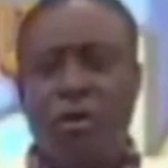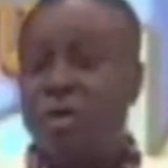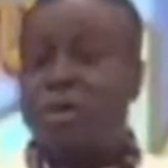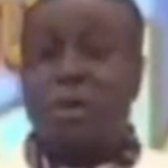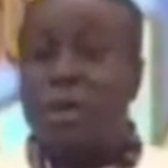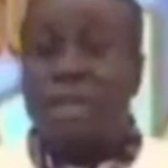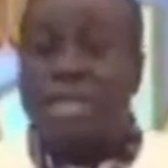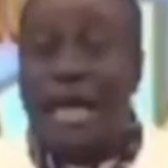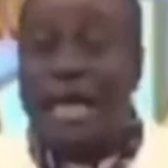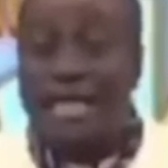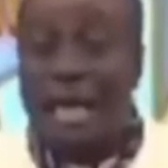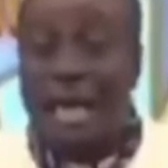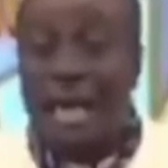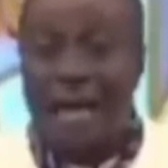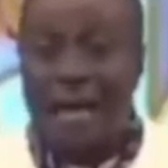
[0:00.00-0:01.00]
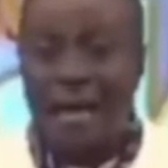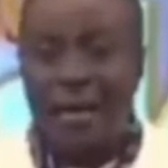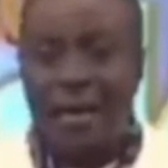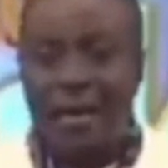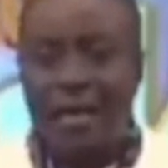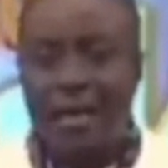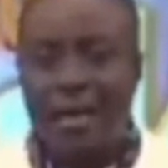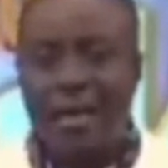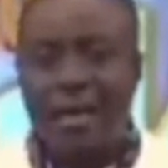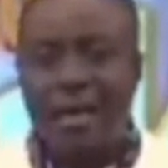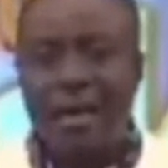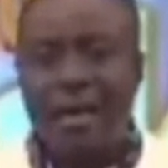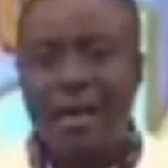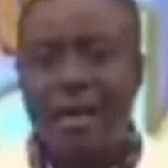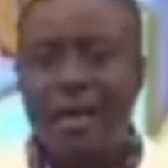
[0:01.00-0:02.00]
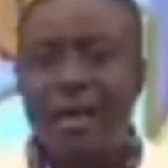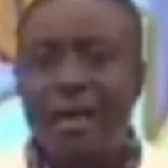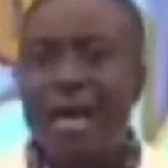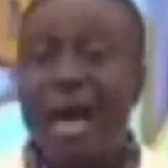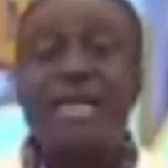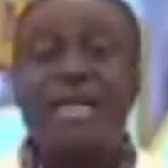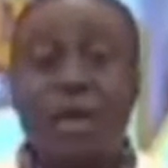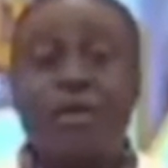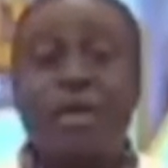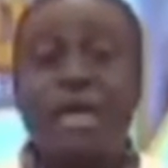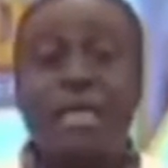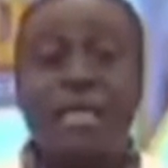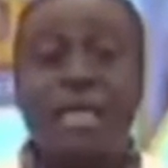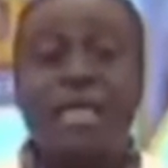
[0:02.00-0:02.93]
What's the one thing I say? I say, look at